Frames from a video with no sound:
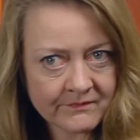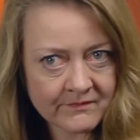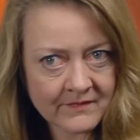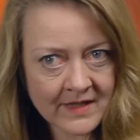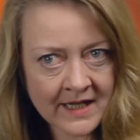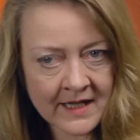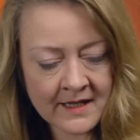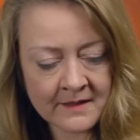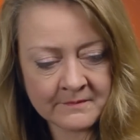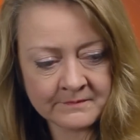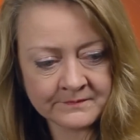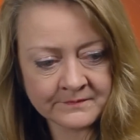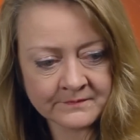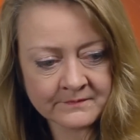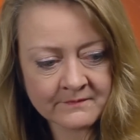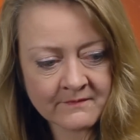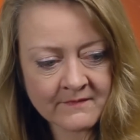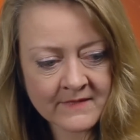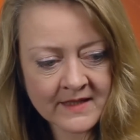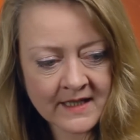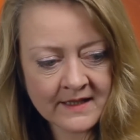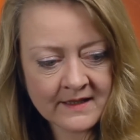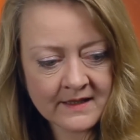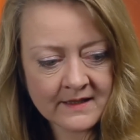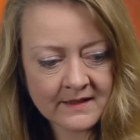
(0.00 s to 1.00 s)

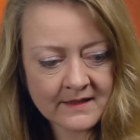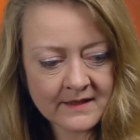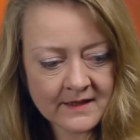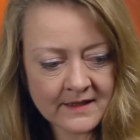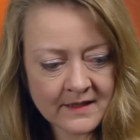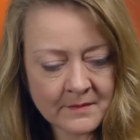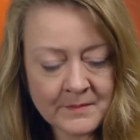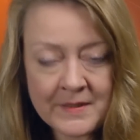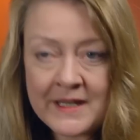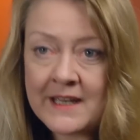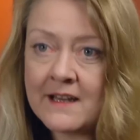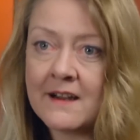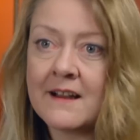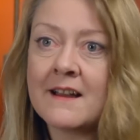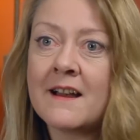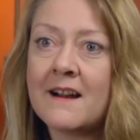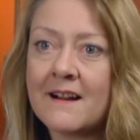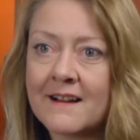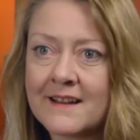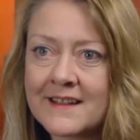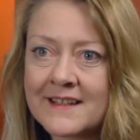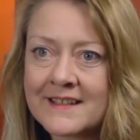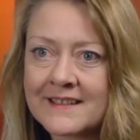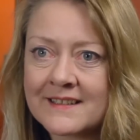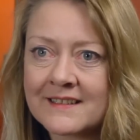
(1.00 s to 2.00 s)

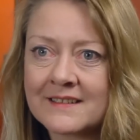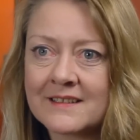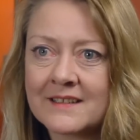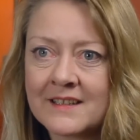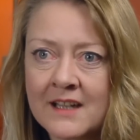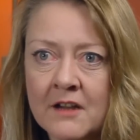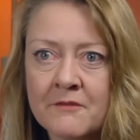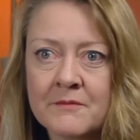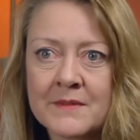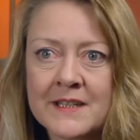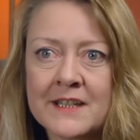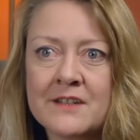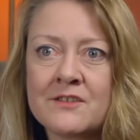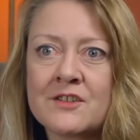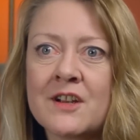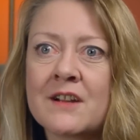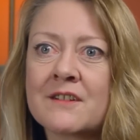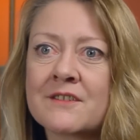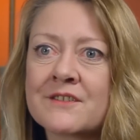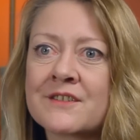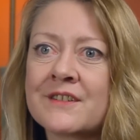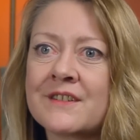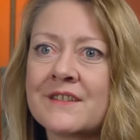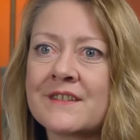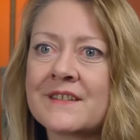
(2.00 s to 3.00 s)
PIIs, government
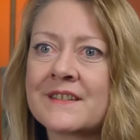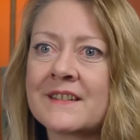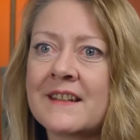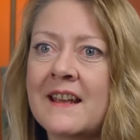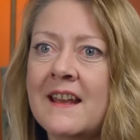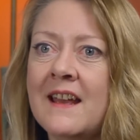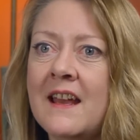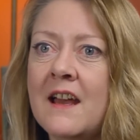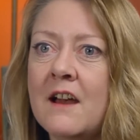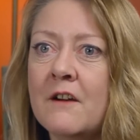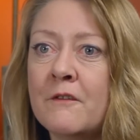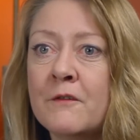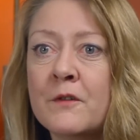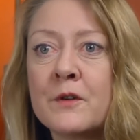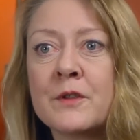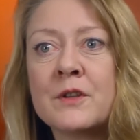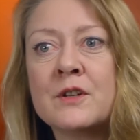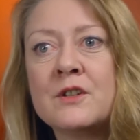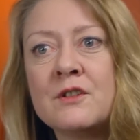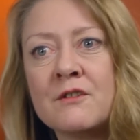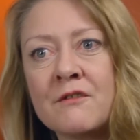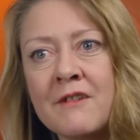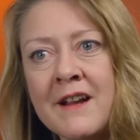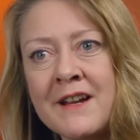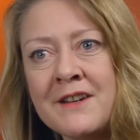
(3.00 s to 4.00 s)
injunctions, for the
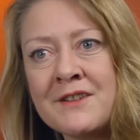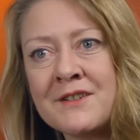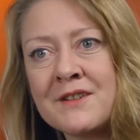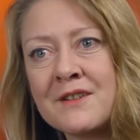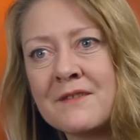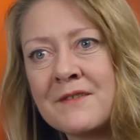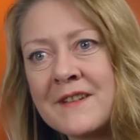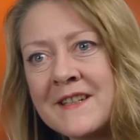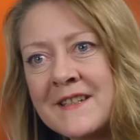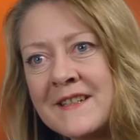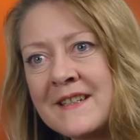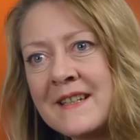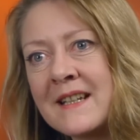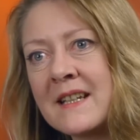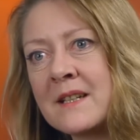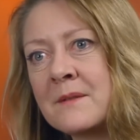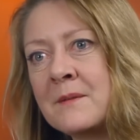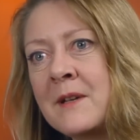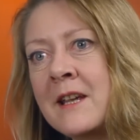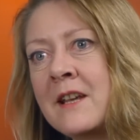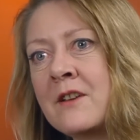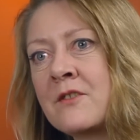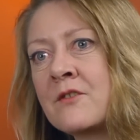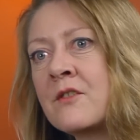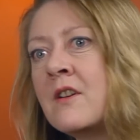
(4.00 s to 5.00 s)
duration of his
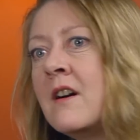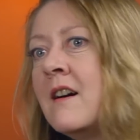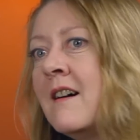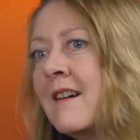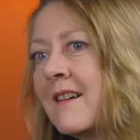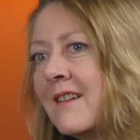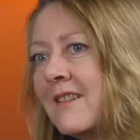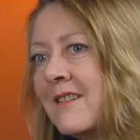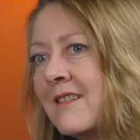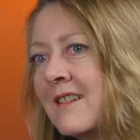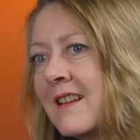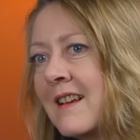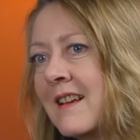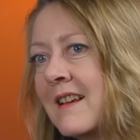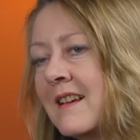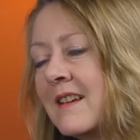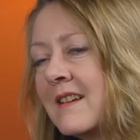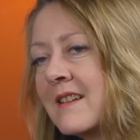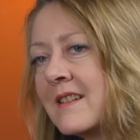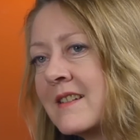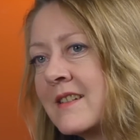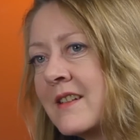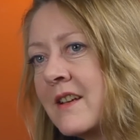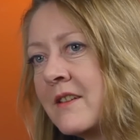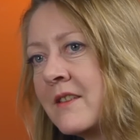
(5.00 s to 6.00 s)
6-week trial,
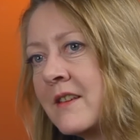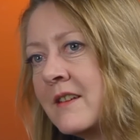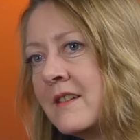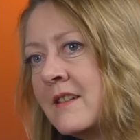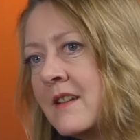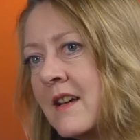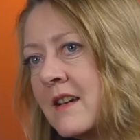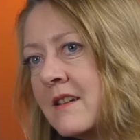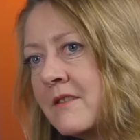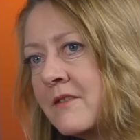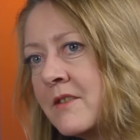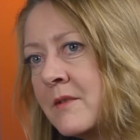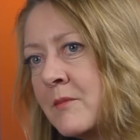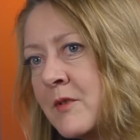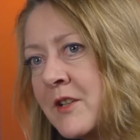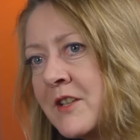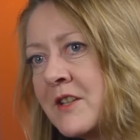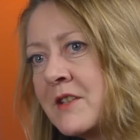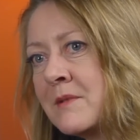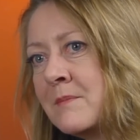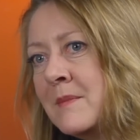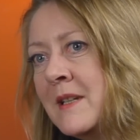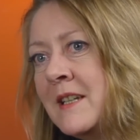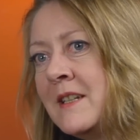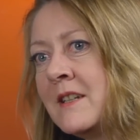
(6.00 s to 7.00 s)
so that none of the
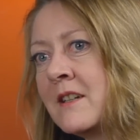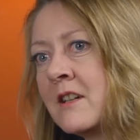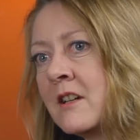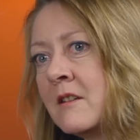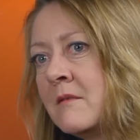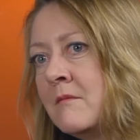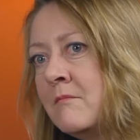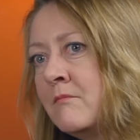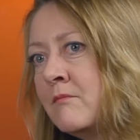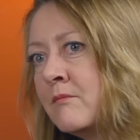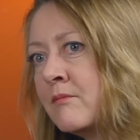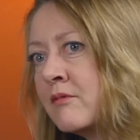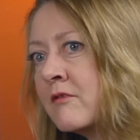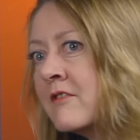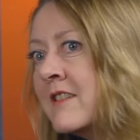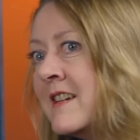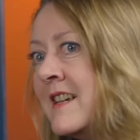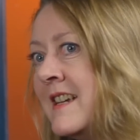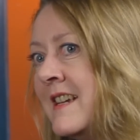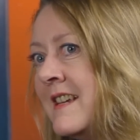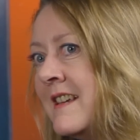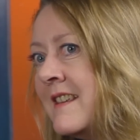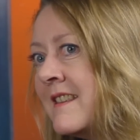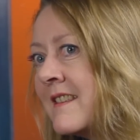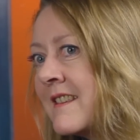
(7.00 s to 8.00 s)
British media could
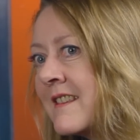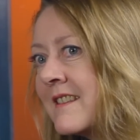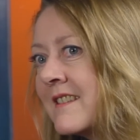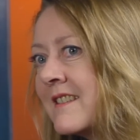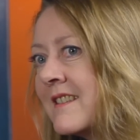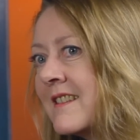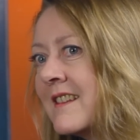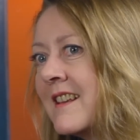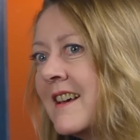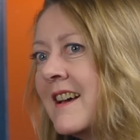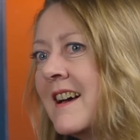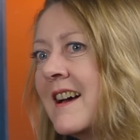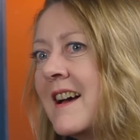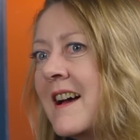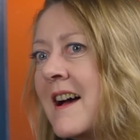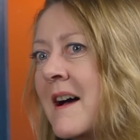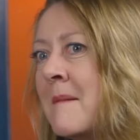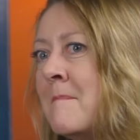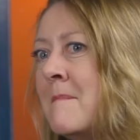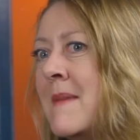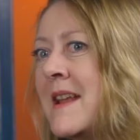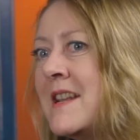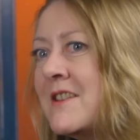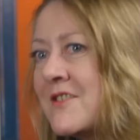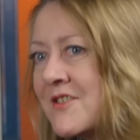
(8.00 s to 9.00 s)
breathe a
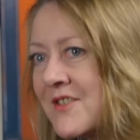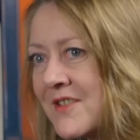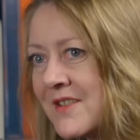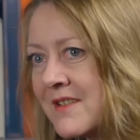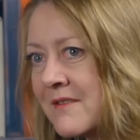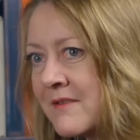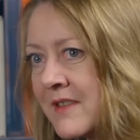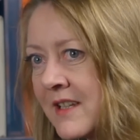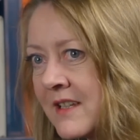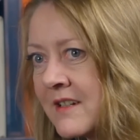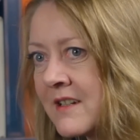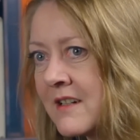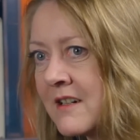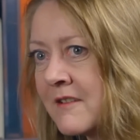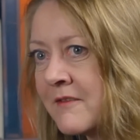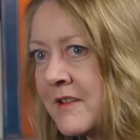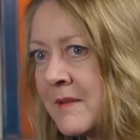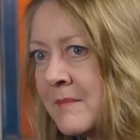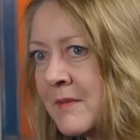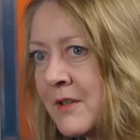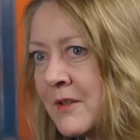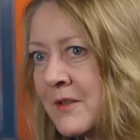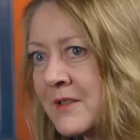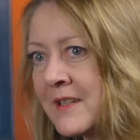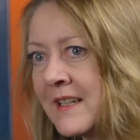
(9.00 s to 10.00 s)
mention of the
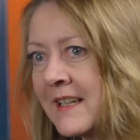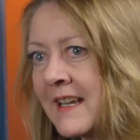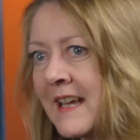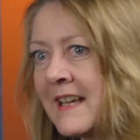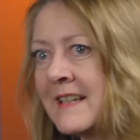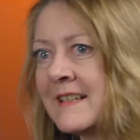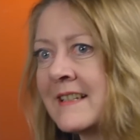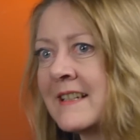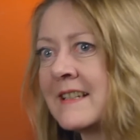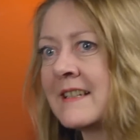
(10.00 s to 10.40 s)
Gaddafi plot in case